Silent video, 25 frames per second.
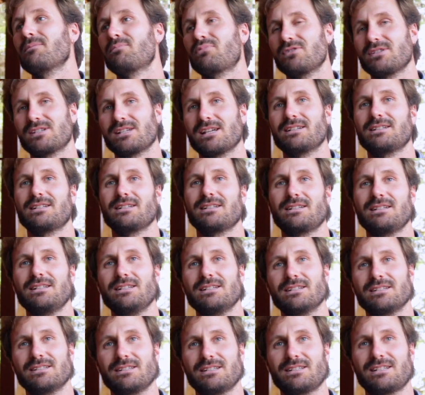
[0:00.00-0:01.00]
presented
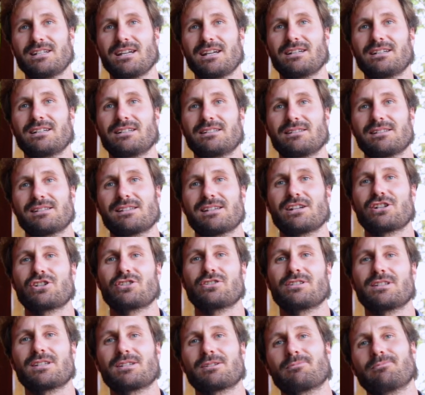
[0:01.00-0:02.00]
here in the technical
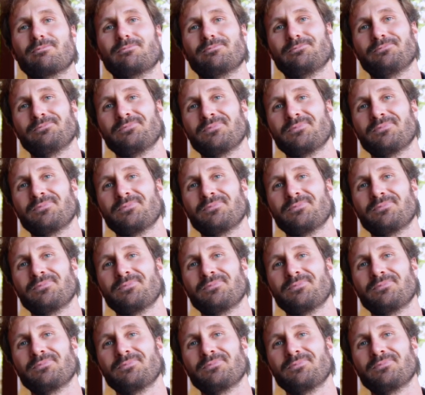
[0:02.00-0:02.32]
sessions.